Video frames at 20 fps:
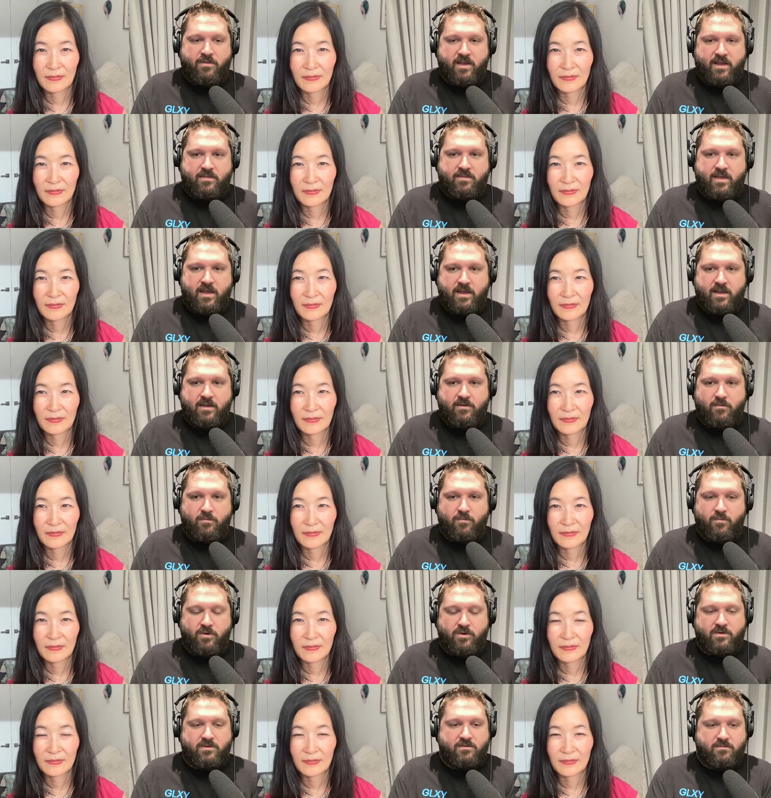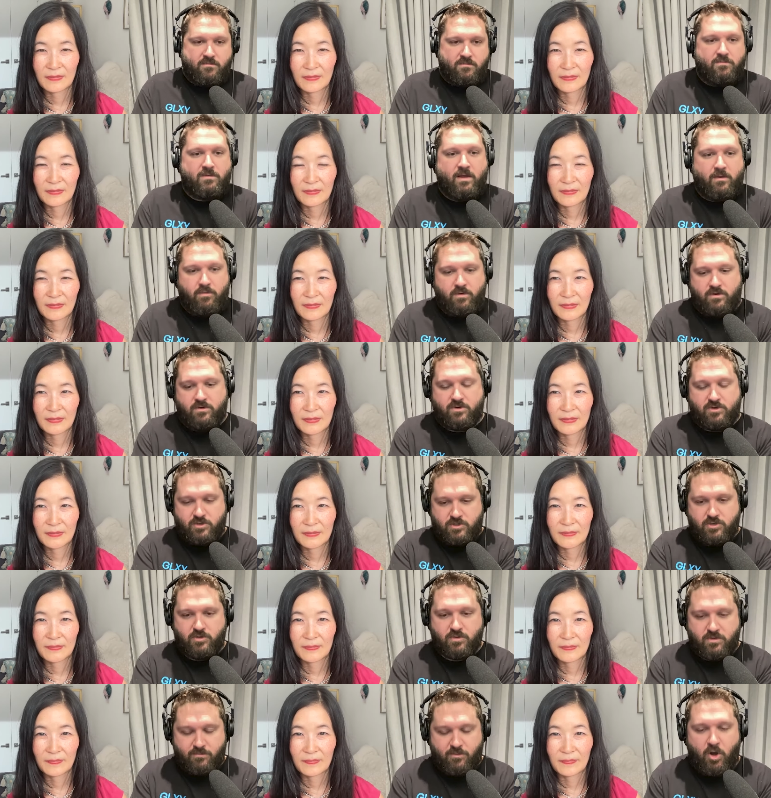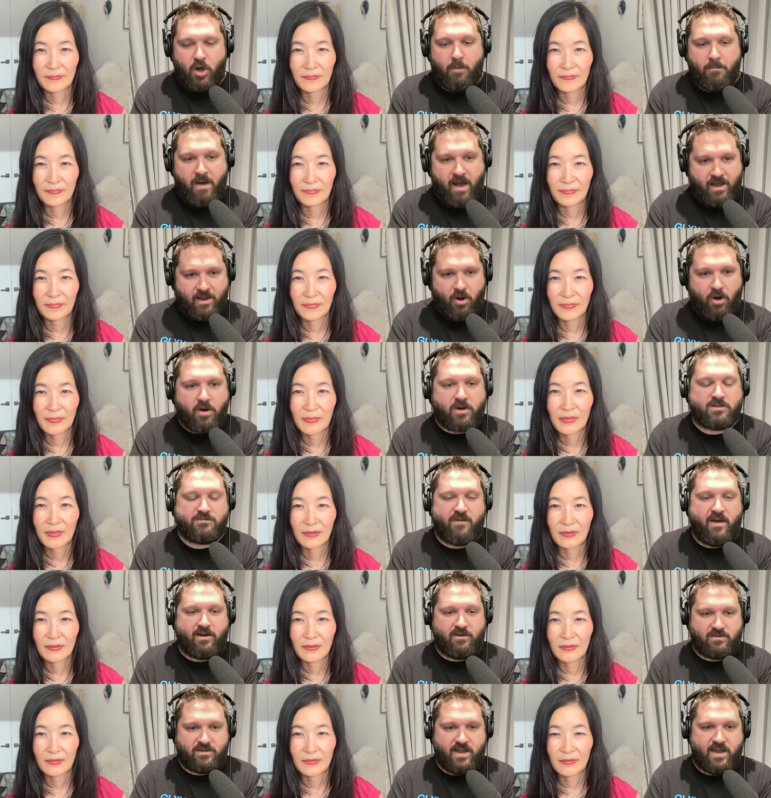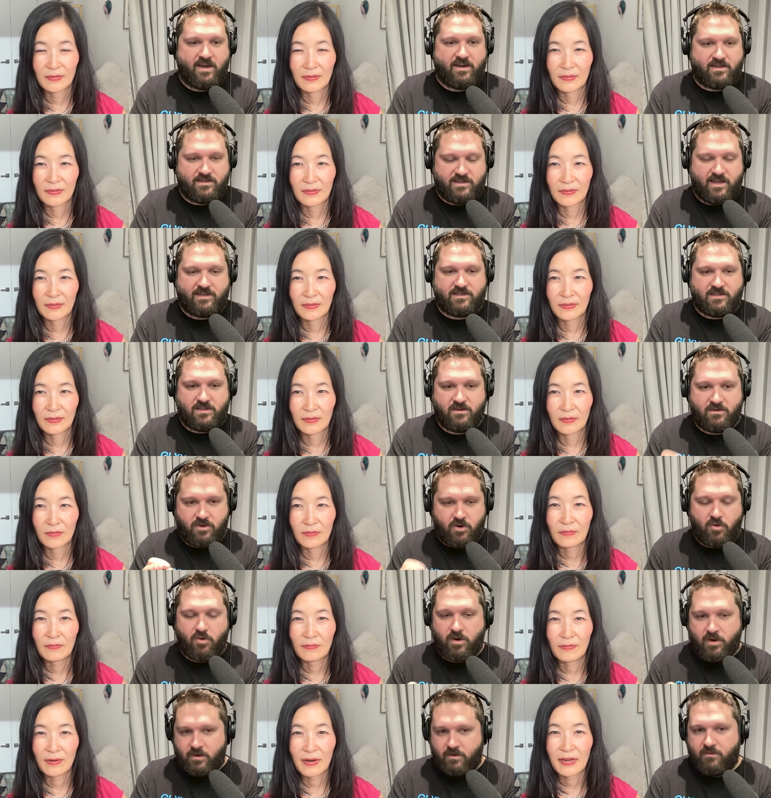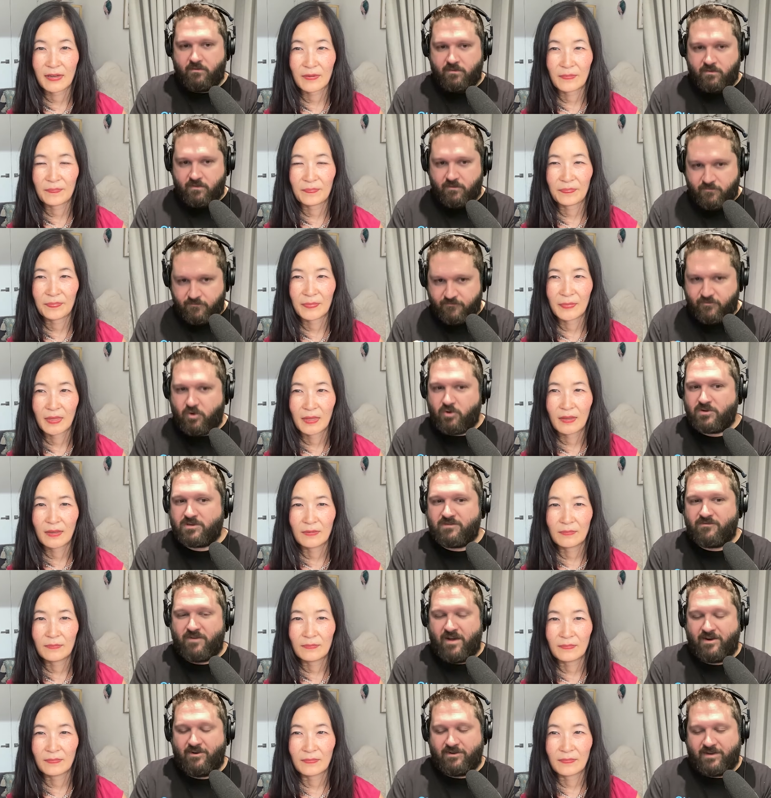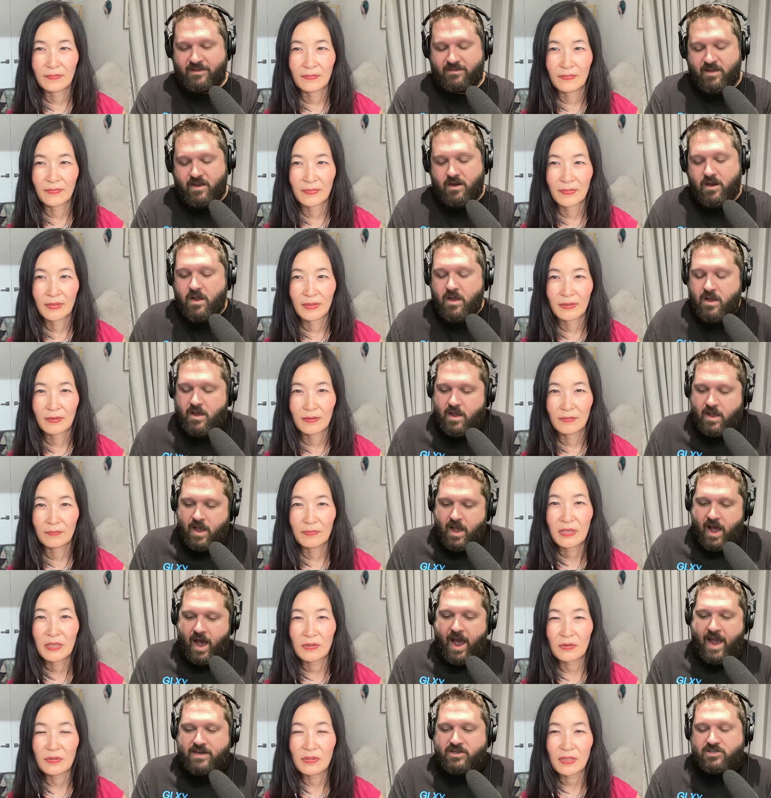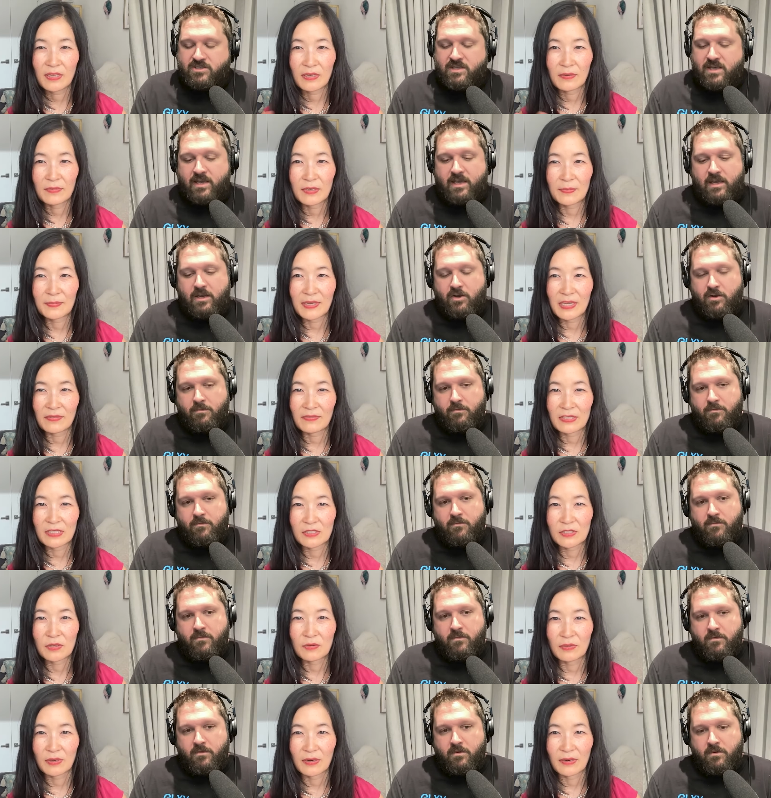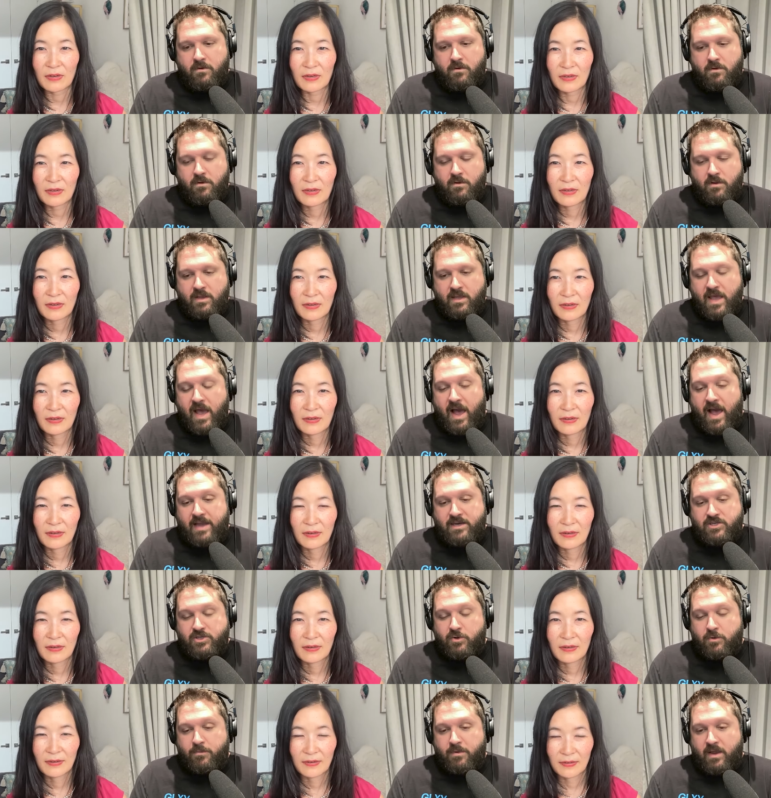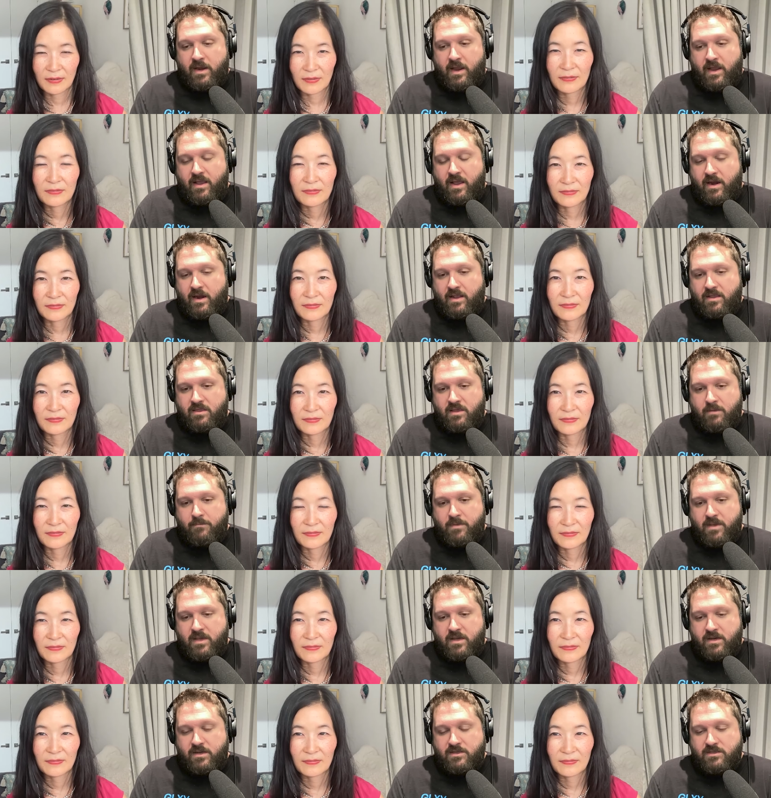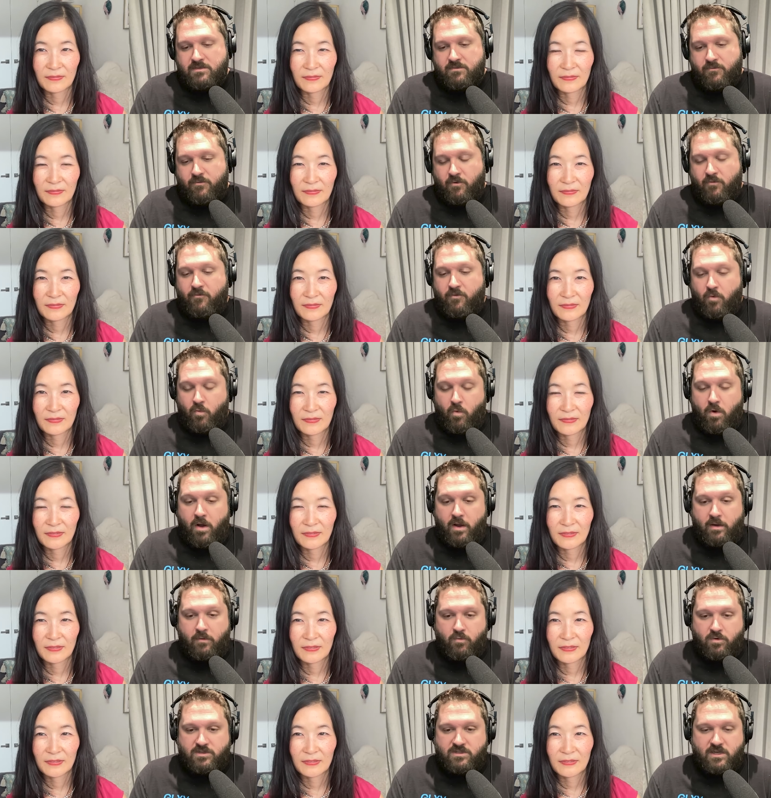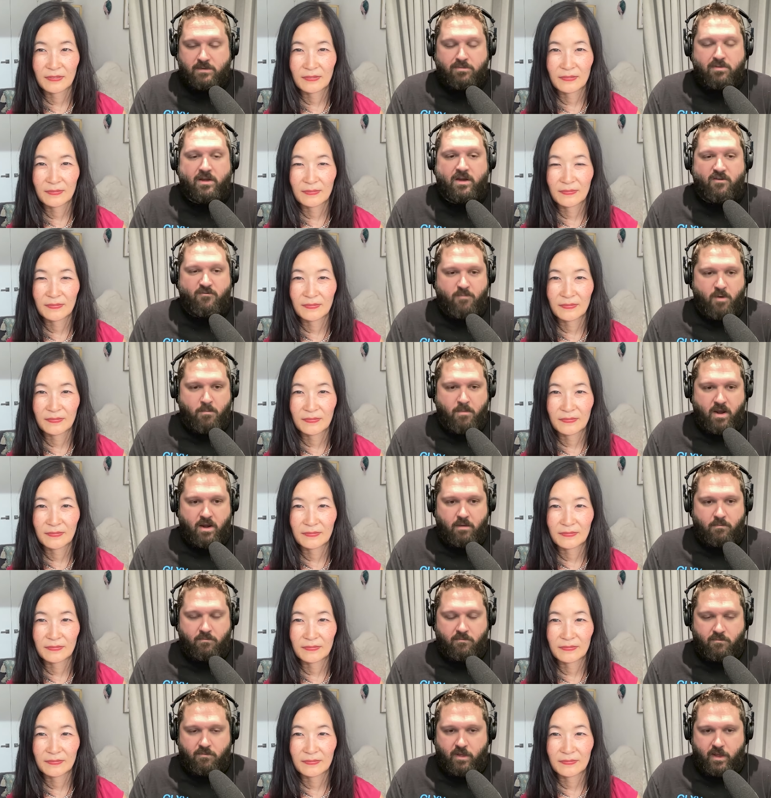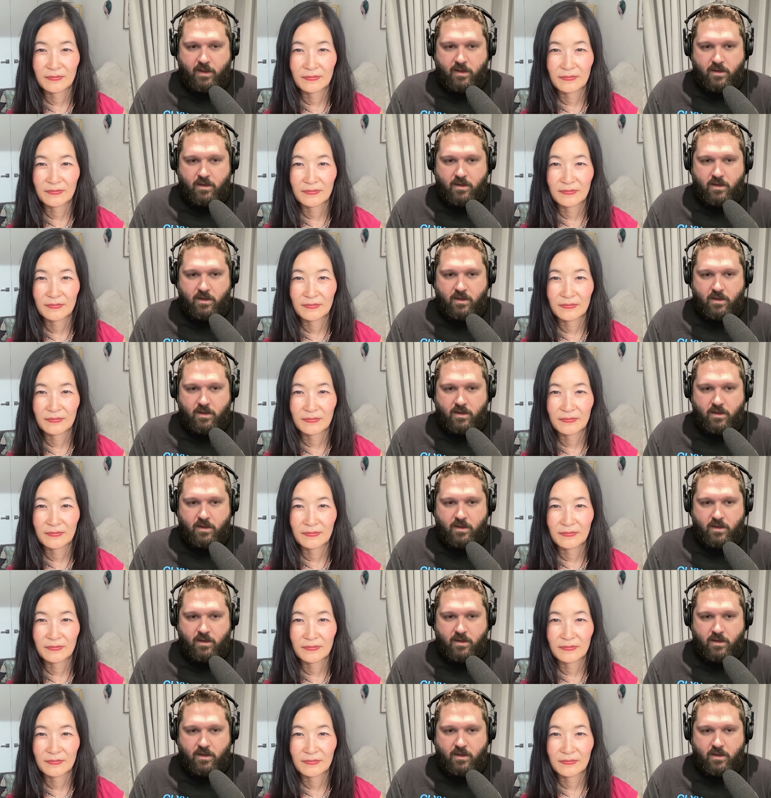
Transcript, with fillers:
Speaker 1: like they would they would do them all by ARK's final date because that's the current right first final deadline.
Speaker 2: But you think it would be even sooner?
Speaker 1: Yeah, I do, and I and I think because for for one, we're seeing plenty of momentum, like